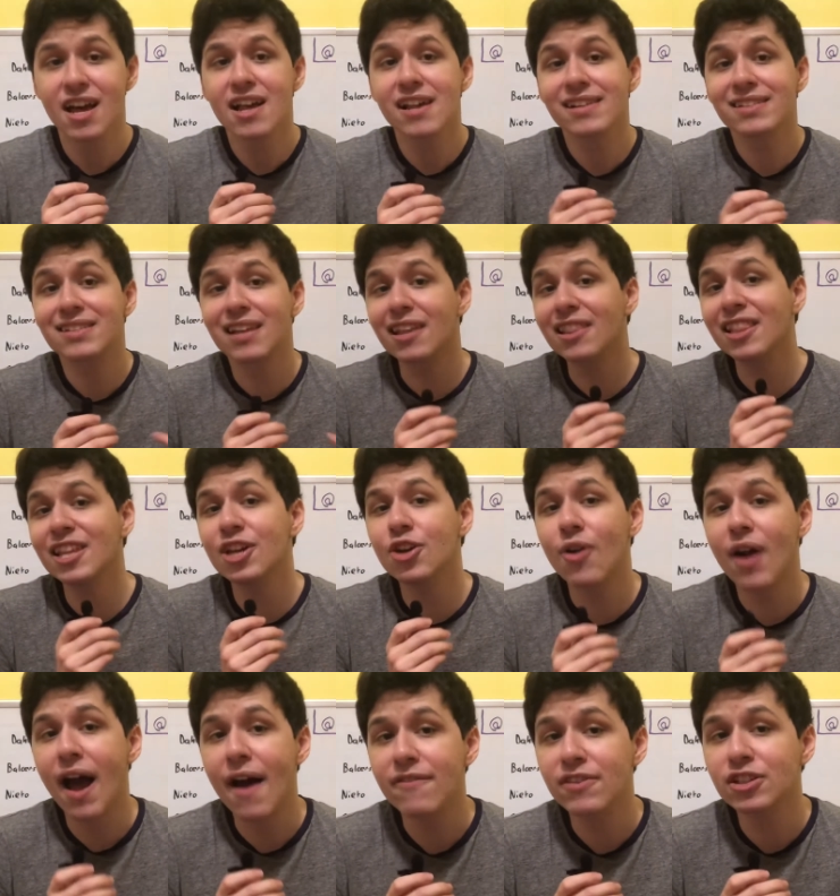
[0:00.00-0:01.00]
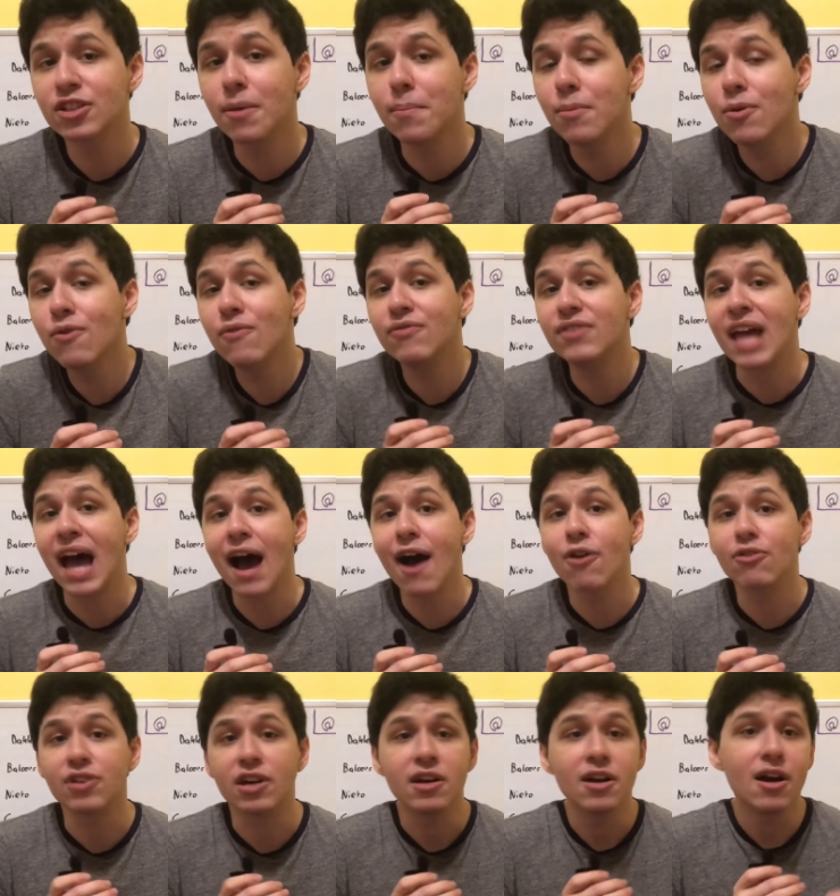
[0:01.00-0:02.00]
suddenly you're having to move
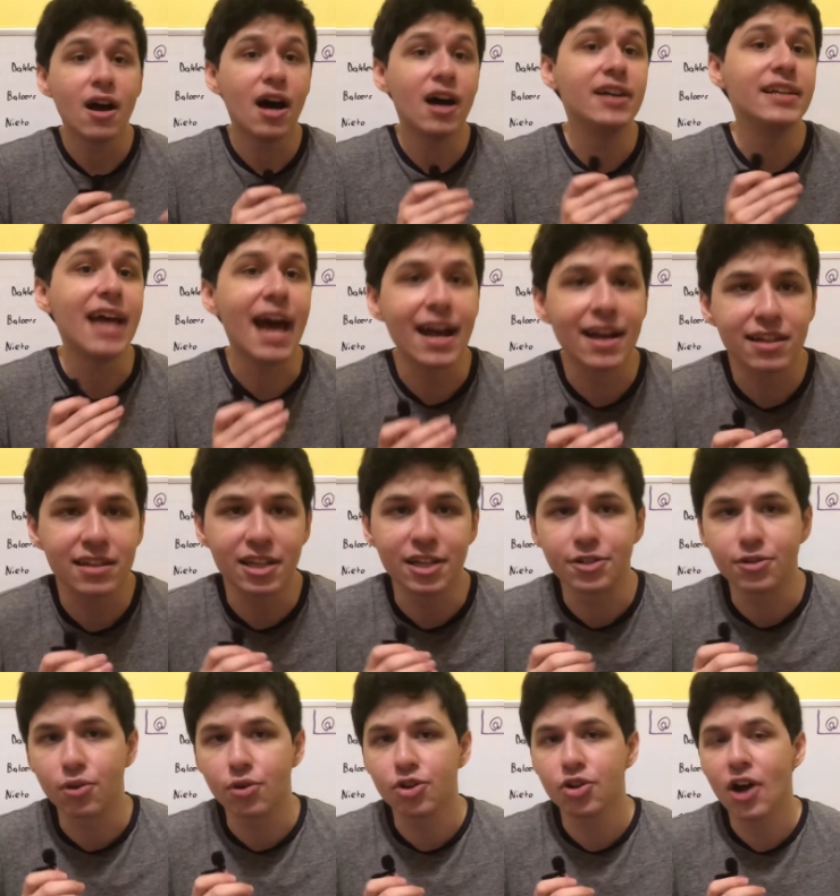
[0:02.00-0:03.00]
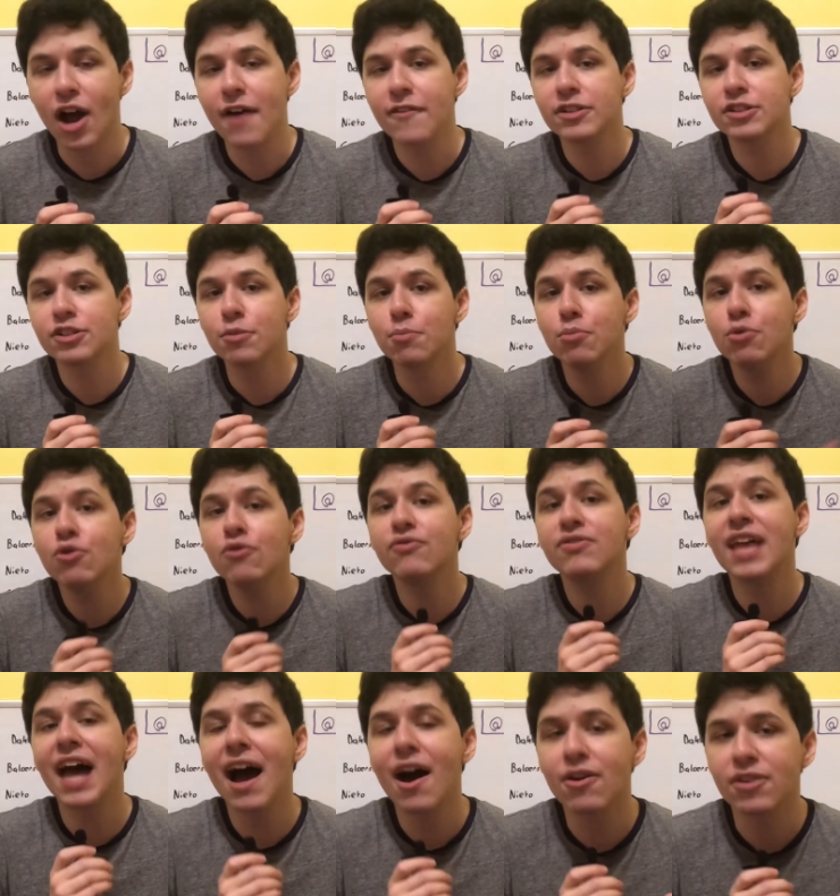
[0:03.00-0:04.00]
down an Eklund or you're having to move
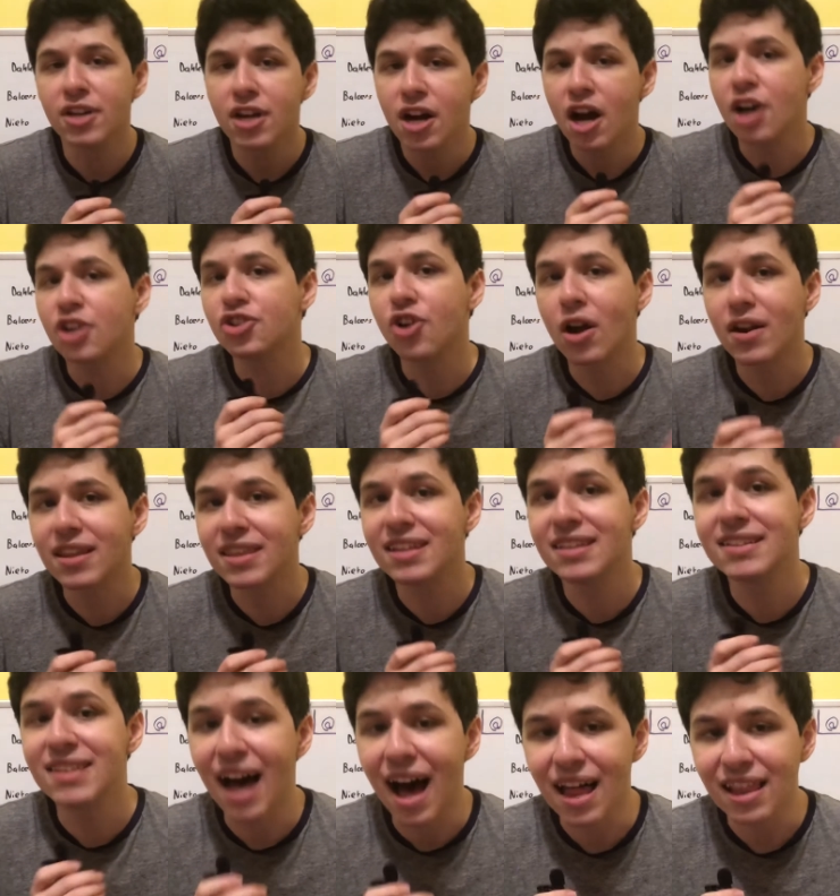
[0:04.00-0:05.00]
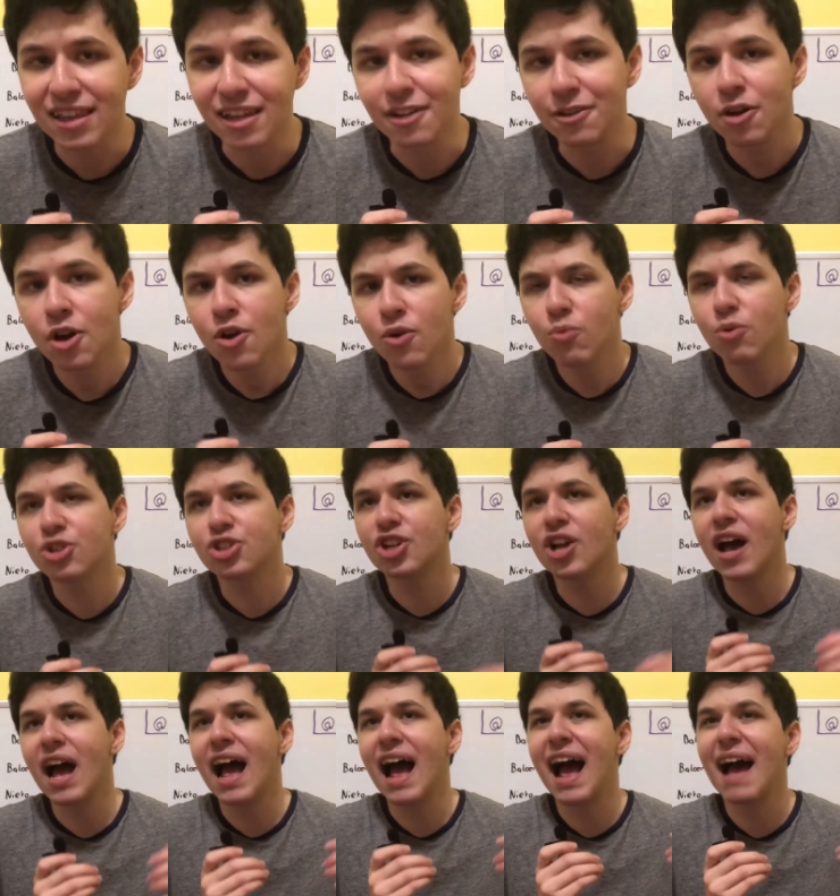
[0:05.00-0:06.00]
down a Jonathan Dahlen, which
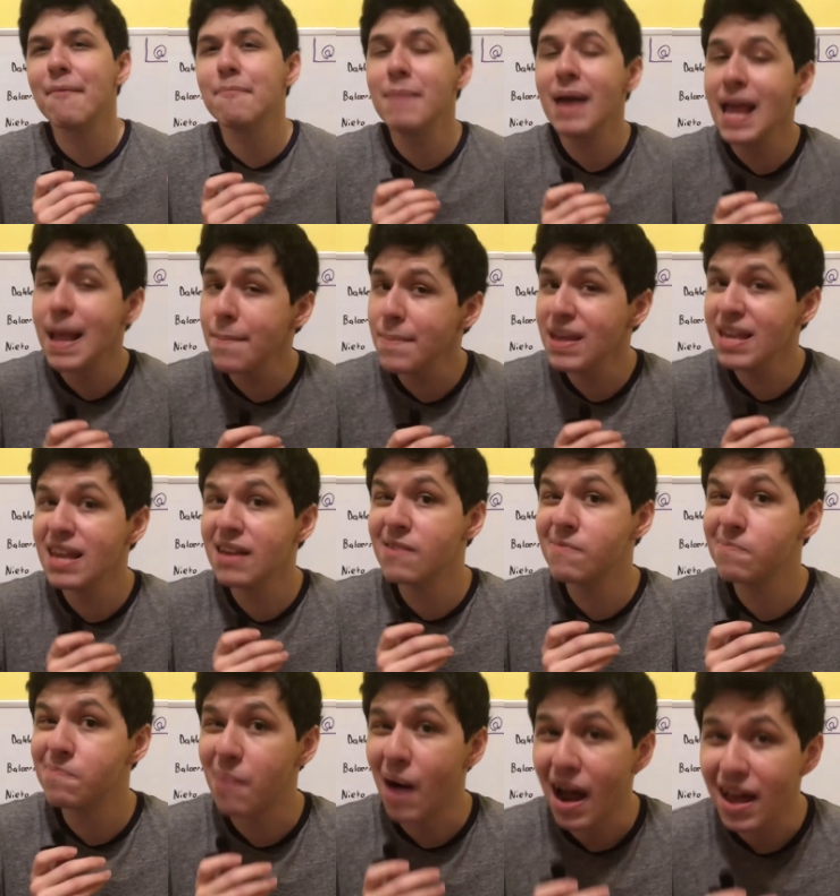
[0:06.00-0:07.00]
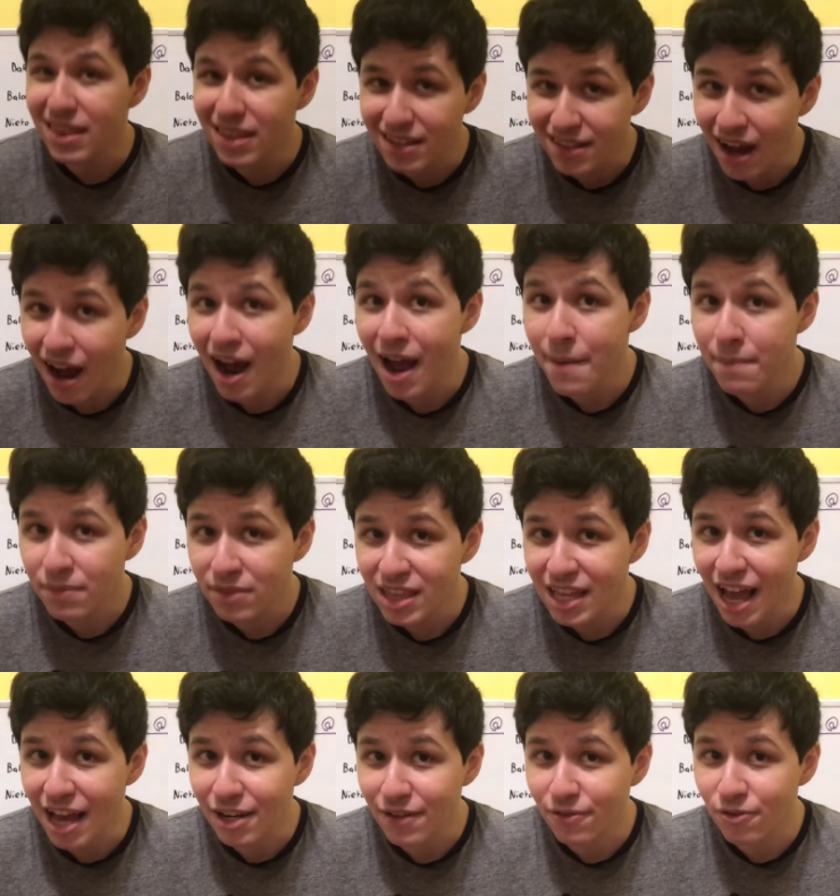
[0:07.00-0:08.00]
maybe by the time
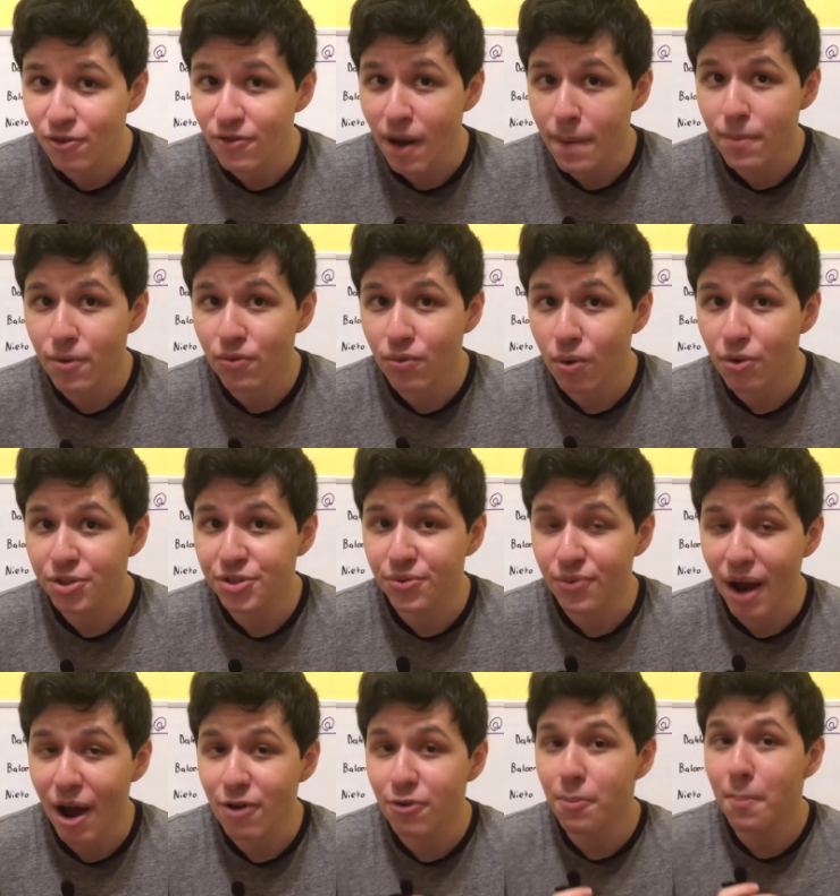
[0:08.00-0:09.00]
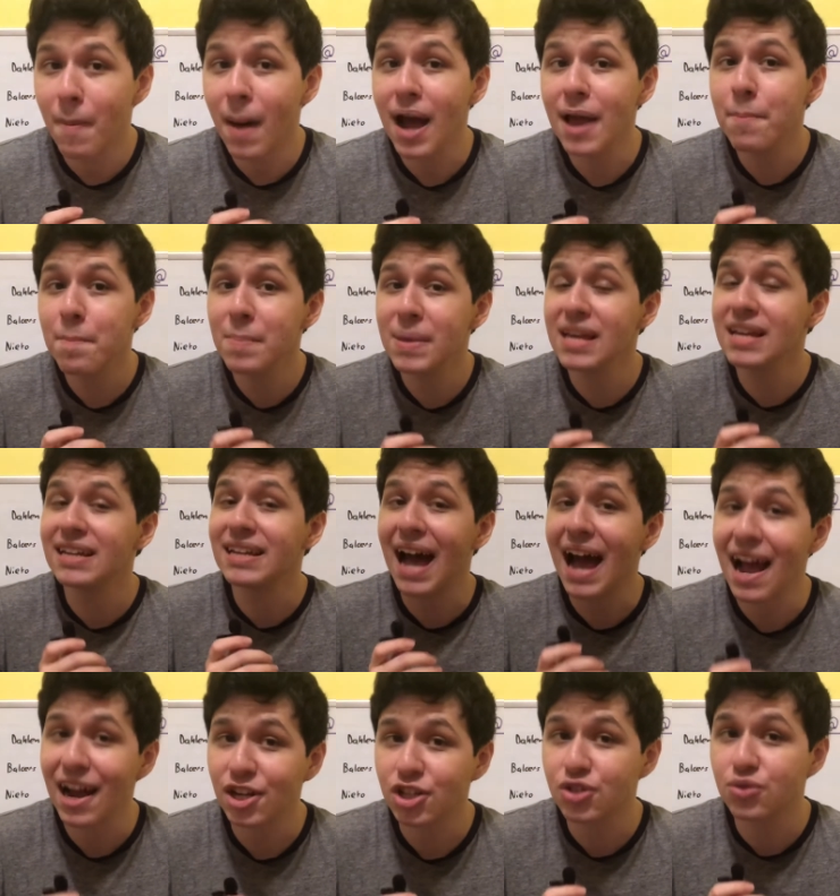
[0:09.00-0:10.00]
the end of November rolls around might be an
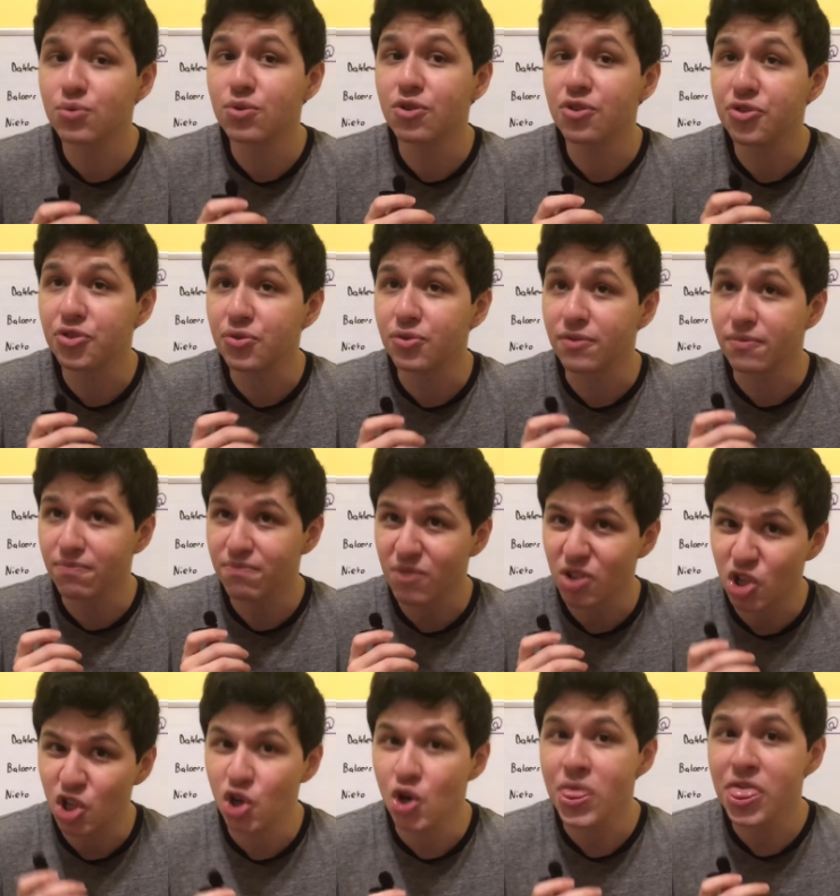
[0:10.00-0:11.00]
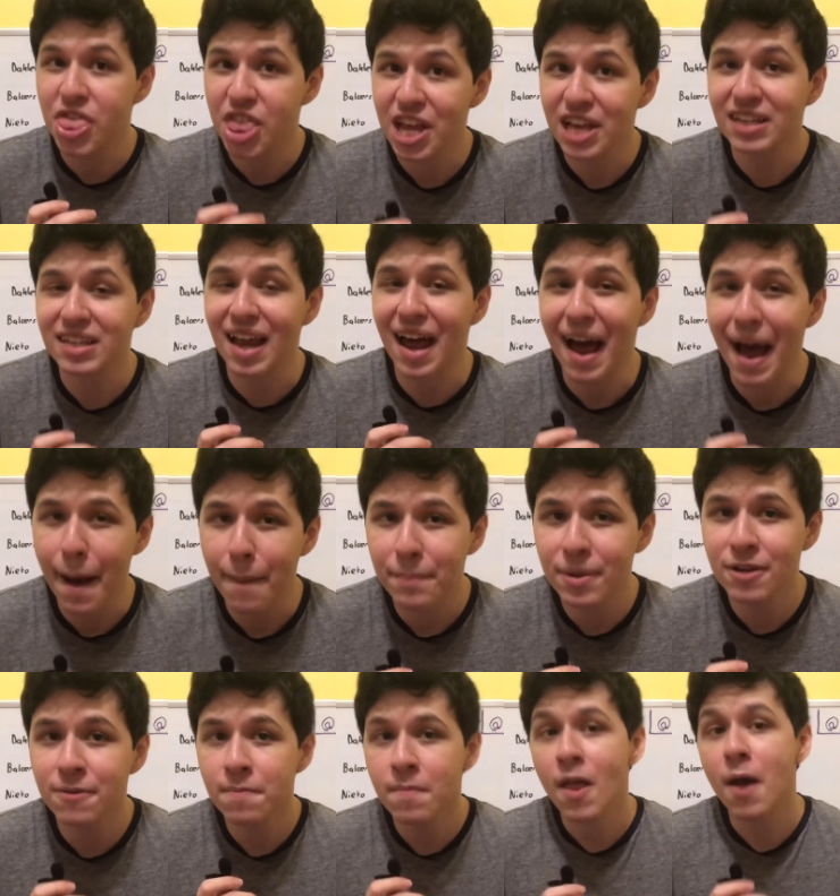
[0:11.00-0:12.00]
actual sort of good thing to
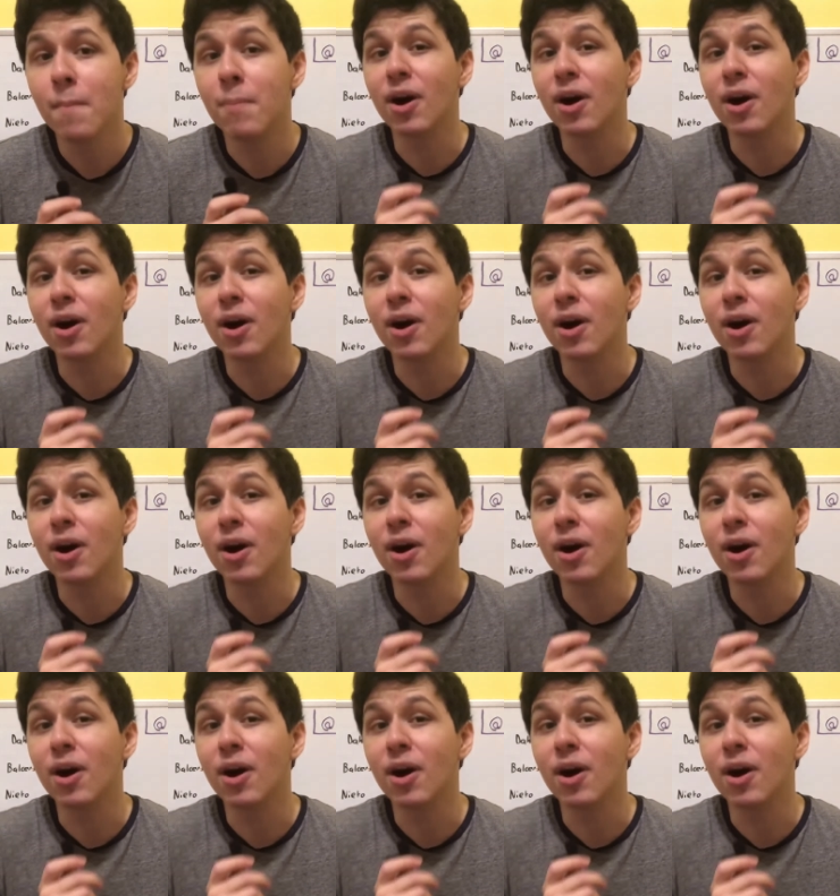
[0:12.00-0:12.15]
happen,